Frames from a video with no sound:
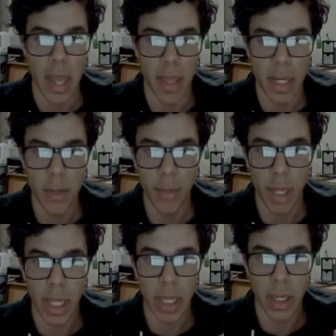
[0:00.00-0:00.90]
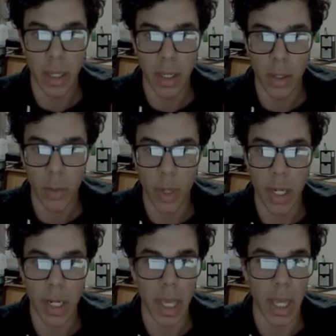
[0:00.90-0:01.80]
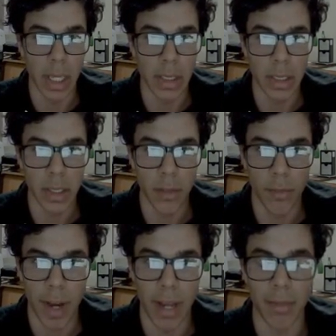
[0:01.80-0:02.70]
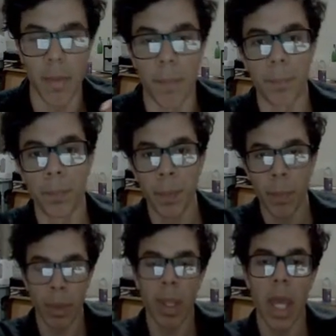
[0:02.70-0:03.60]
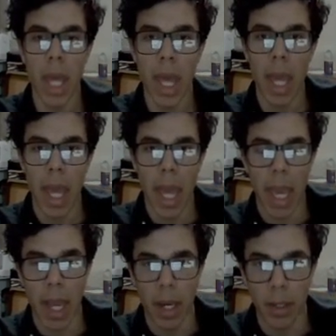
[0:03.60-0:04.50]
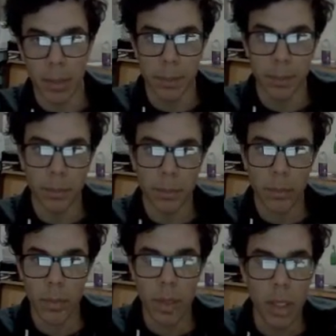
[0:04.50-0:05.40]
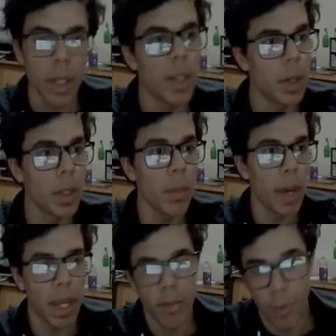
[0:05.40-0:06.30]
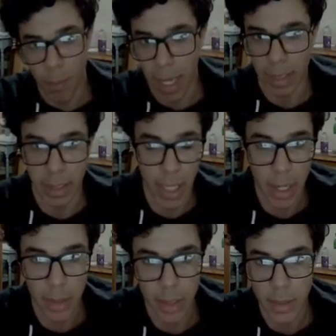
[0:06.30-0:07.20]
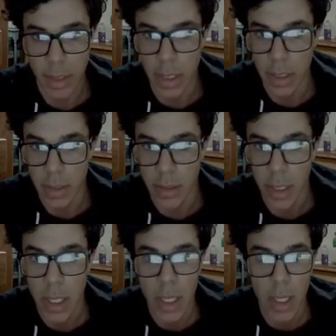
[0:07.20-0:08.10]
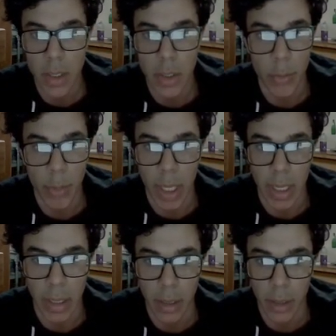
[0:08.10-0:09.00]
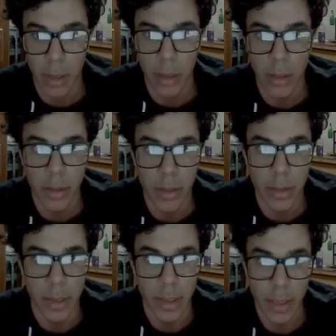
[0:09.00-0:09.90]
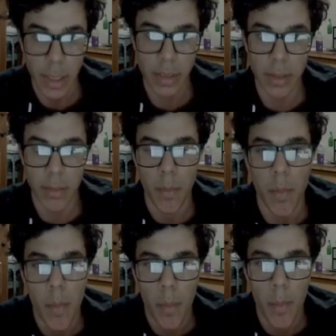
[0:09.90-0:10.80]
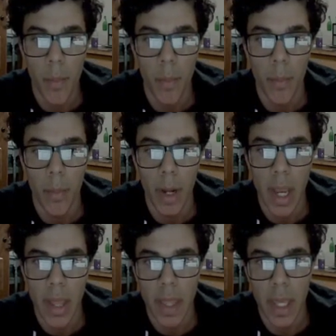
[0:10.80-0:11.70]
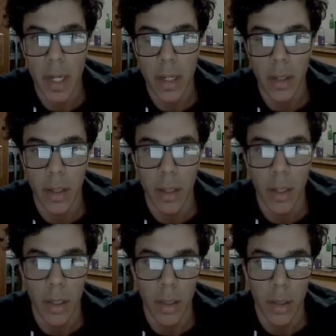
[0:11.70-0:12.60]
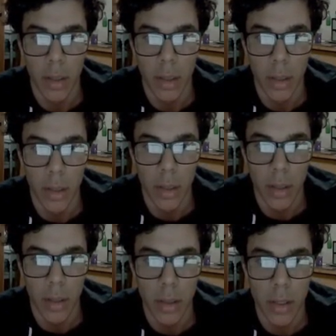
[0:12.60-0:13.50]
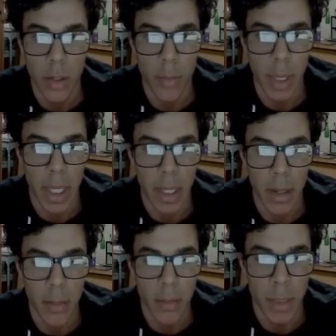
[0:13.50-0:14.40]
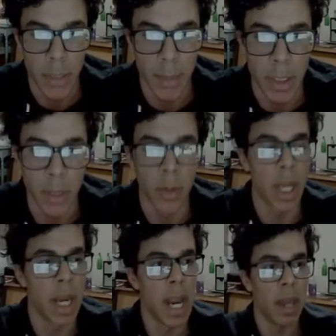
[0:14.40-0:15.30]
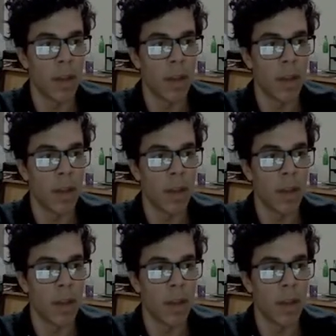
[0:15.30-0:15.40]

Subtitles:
then you play queen h5. And the only way for black to get out of this is to play g6, and then you play bishop e2. And at